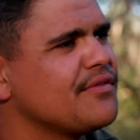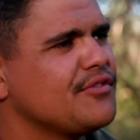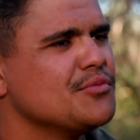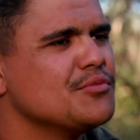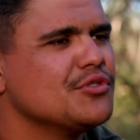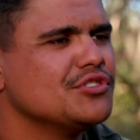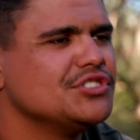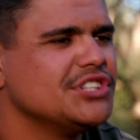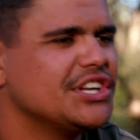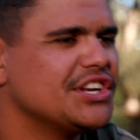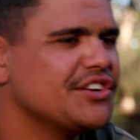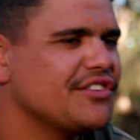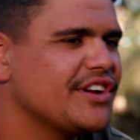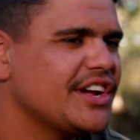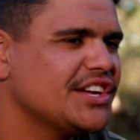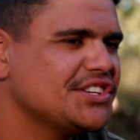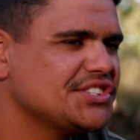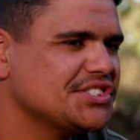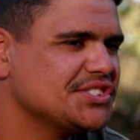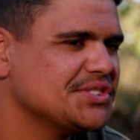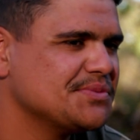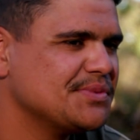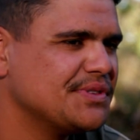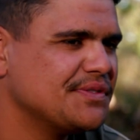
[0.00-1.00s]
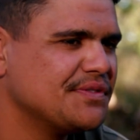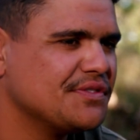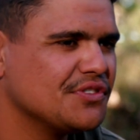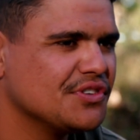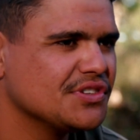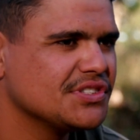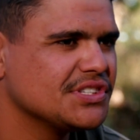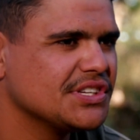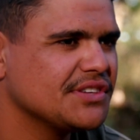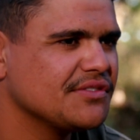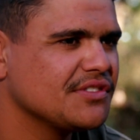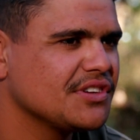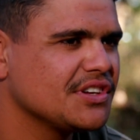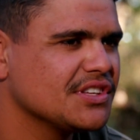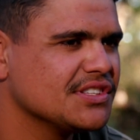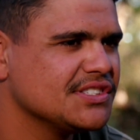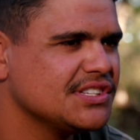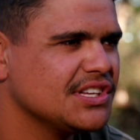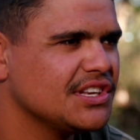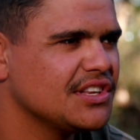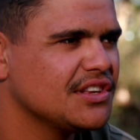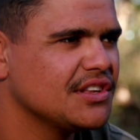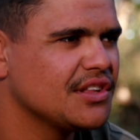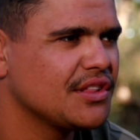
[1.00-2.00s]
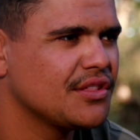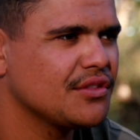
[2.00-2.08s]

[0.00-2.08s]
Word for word: few more generations before it's even considered a